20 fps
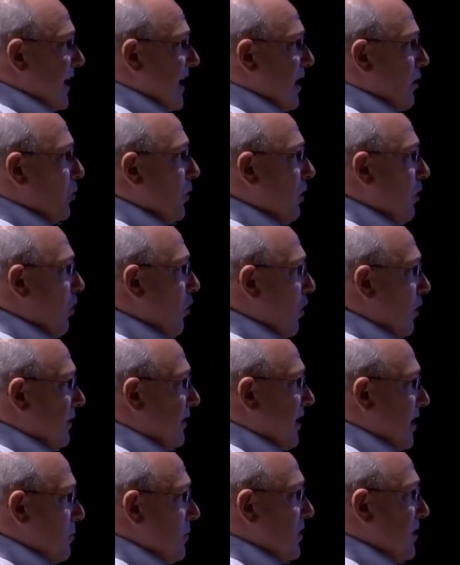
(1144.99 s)
it will
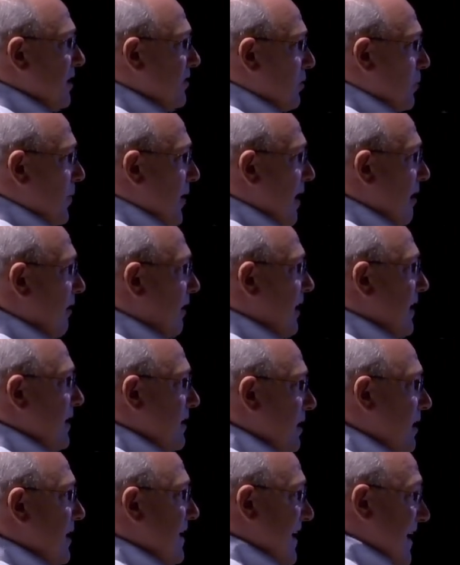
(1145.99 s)
hold that a
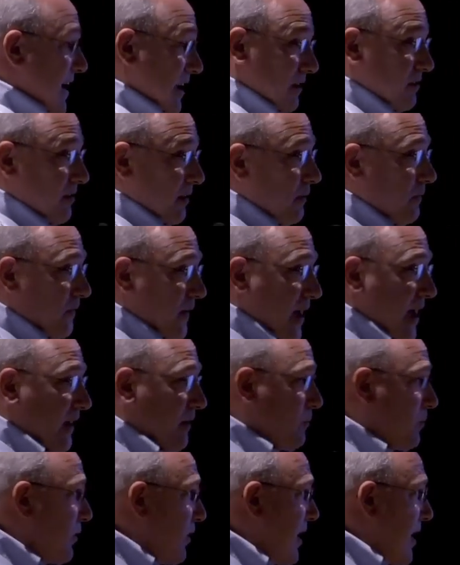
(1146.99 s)
municipality is in
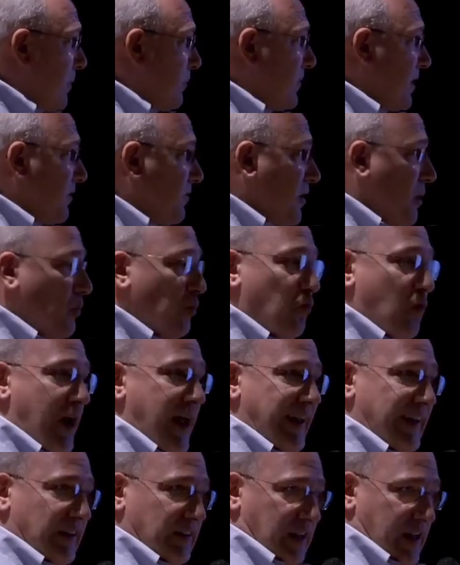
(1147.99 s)
fact preempted from
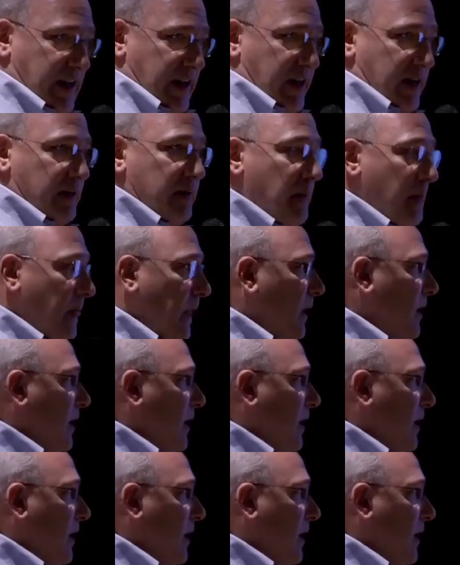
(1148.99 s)
regulating